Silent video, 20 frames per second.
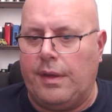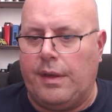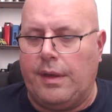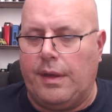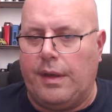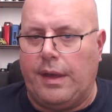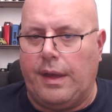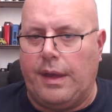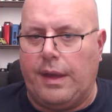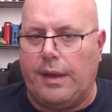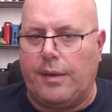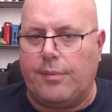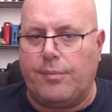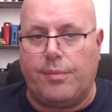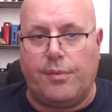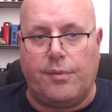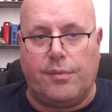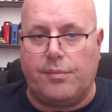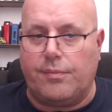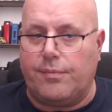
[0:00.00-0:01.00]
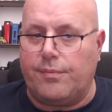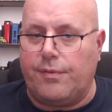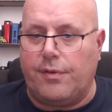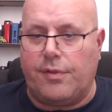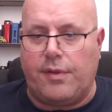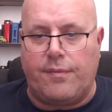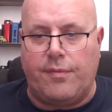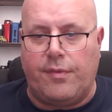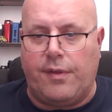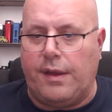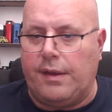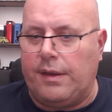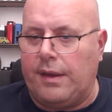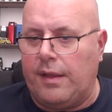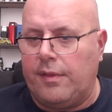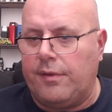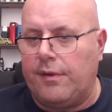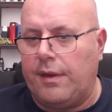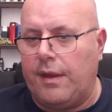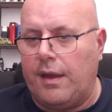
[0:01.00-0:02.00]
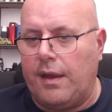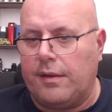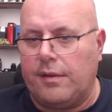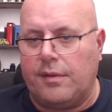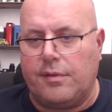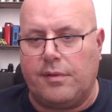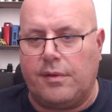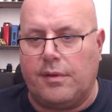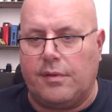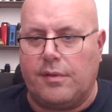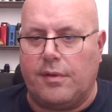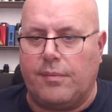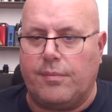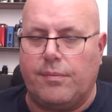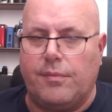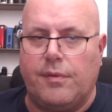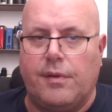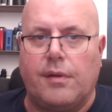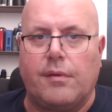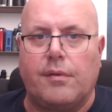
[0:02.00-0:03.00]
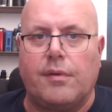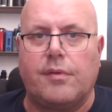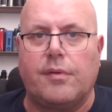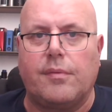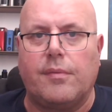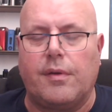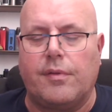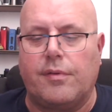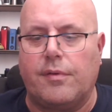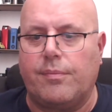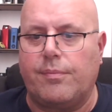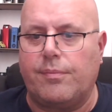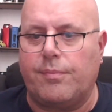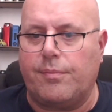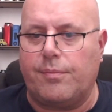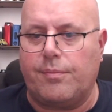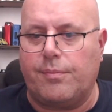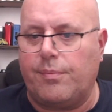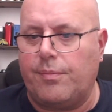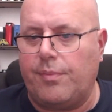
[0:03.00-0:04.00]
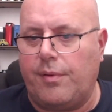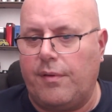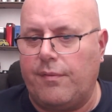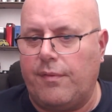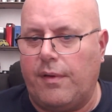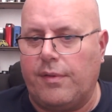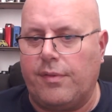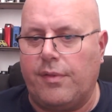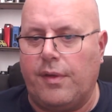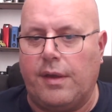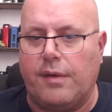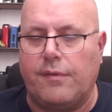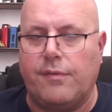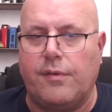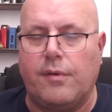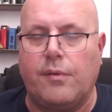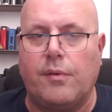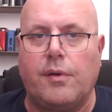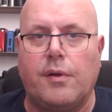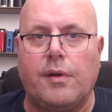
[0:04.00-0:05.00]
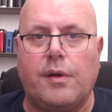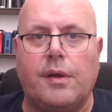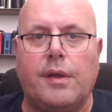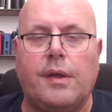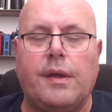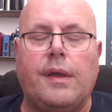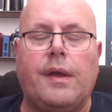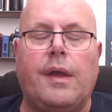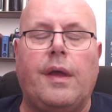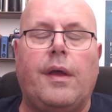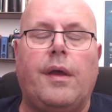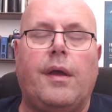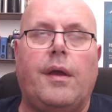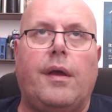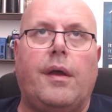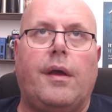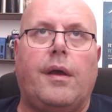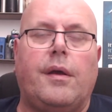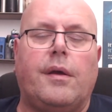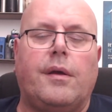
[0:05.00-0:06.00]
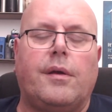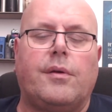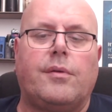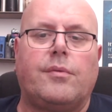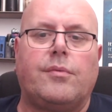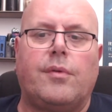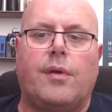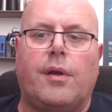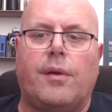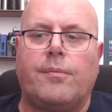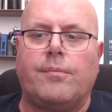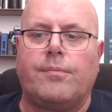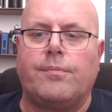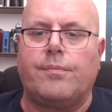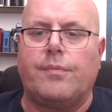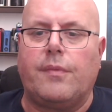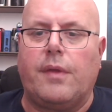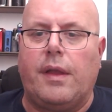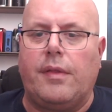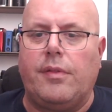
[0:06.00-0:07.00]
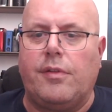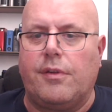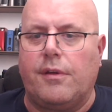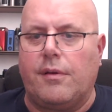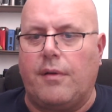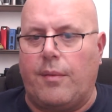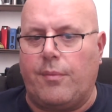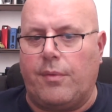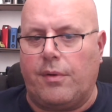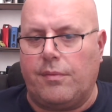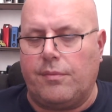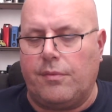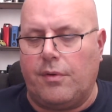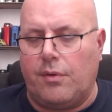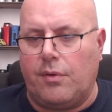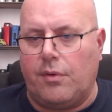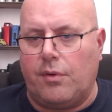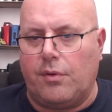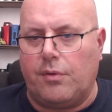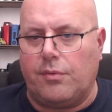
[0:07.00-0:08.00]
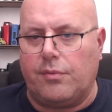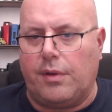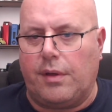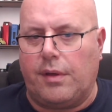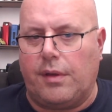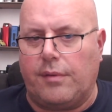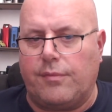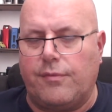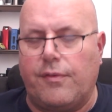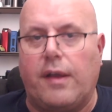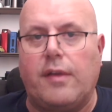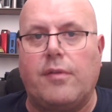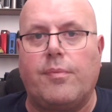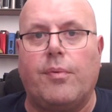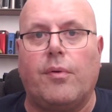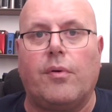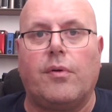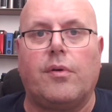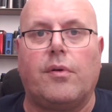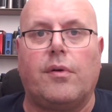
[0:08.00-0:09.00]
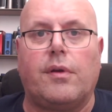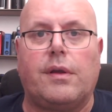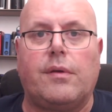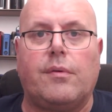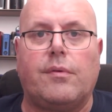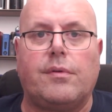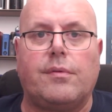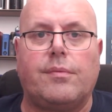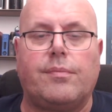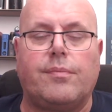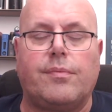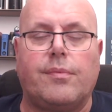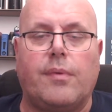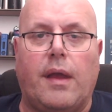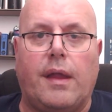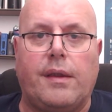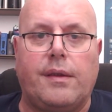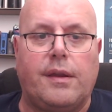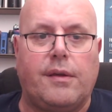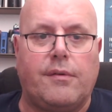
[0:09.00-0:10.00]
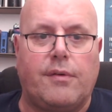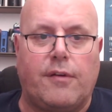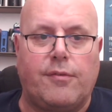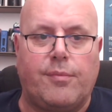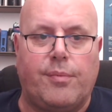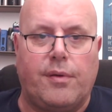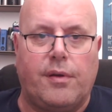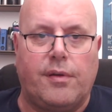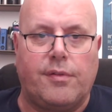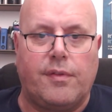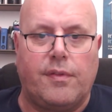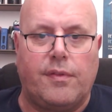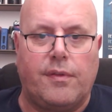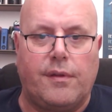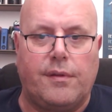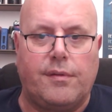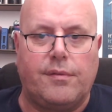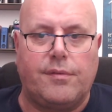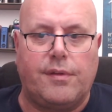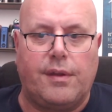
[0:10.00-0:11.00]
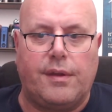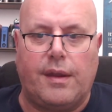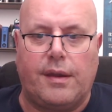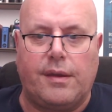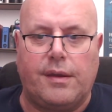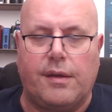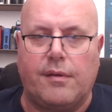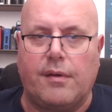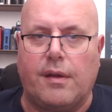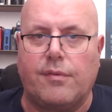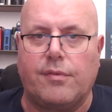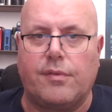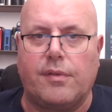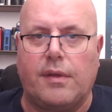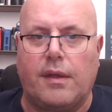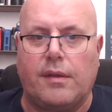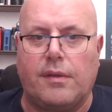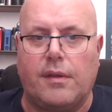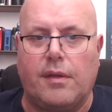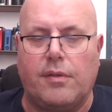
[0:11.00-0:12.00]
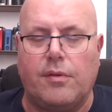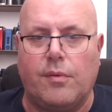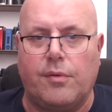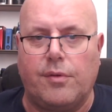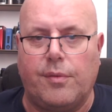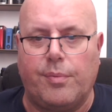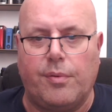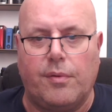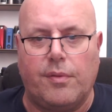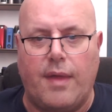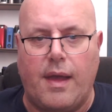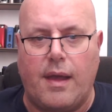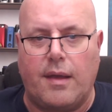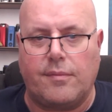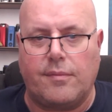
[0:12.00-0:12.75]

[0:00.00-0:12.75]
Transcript: But for £17.99, it's a perfect thing. If you were a Instagrammer or a Facebook, or you were a handicraft person that did handicrafts, and you want to put that